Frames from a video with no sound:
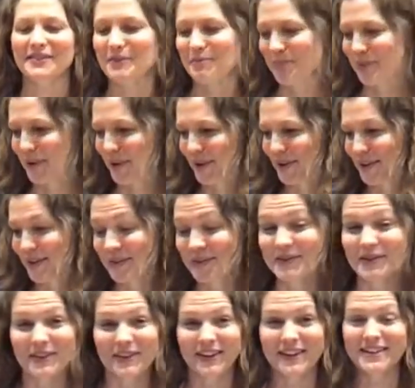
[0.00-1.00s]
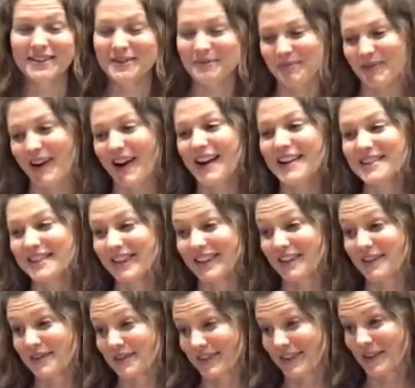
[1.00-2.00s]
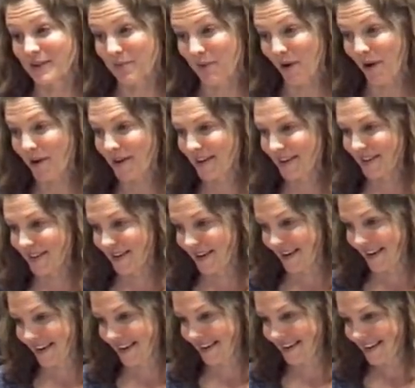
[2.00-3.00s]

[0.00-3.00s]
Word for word: from Pearl. It was very surprising. It was in the parking lot.